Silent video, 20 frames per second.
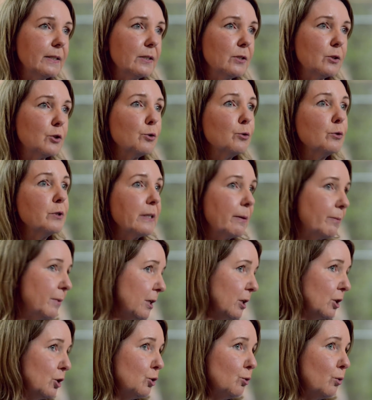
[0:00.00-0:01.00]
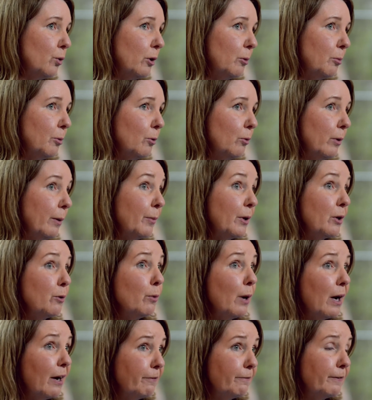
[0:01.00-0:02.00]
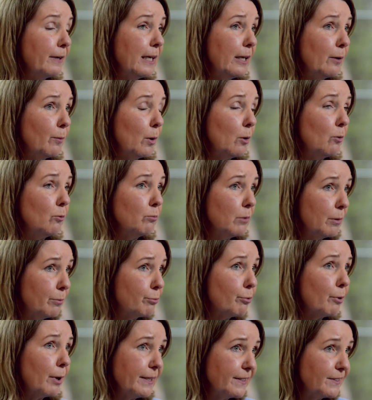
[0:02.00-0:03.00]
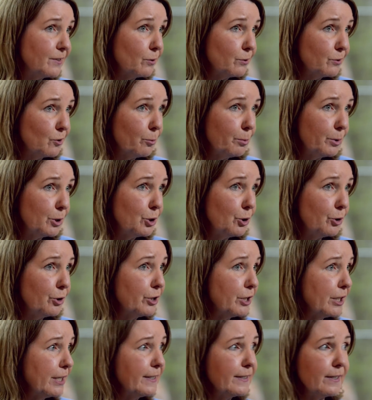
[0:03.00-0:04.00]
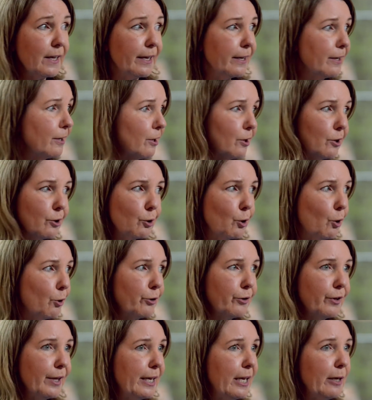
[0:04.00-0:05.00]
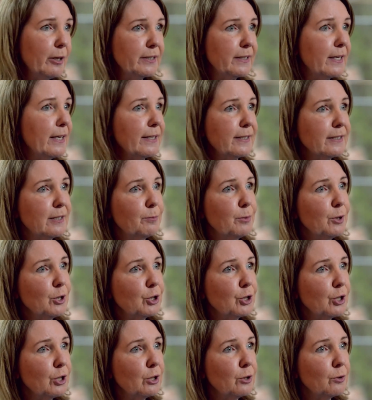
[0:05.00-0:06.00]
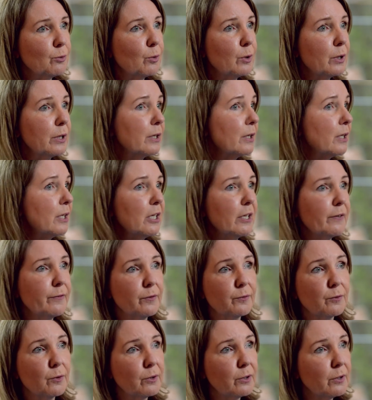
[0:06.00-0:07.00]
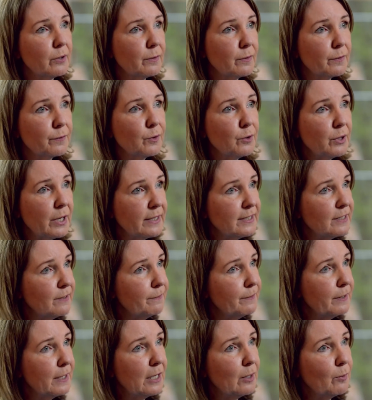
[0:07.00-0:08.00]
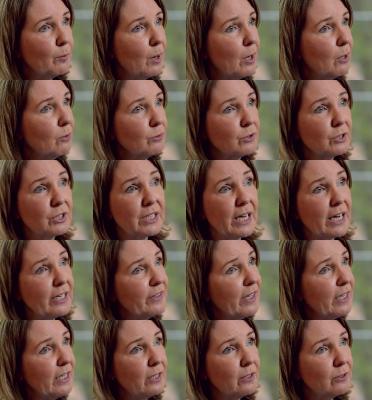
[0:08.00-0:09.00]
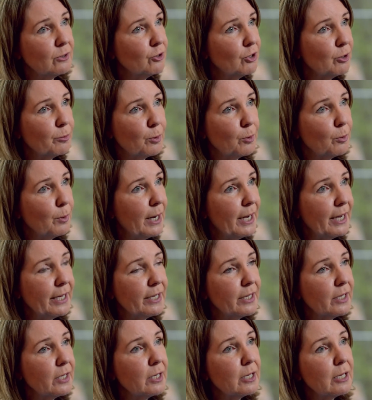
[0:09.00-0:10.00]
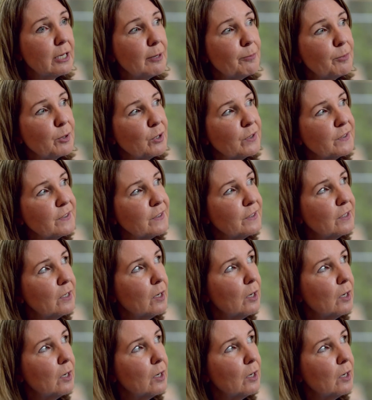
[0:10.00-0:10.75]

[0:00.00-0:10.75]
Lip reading: do something enjoyable, and when you are feeling well, embrace those opportunities, like go to that exhibition, or if you've got a few days of feeling well, take that little trip away, because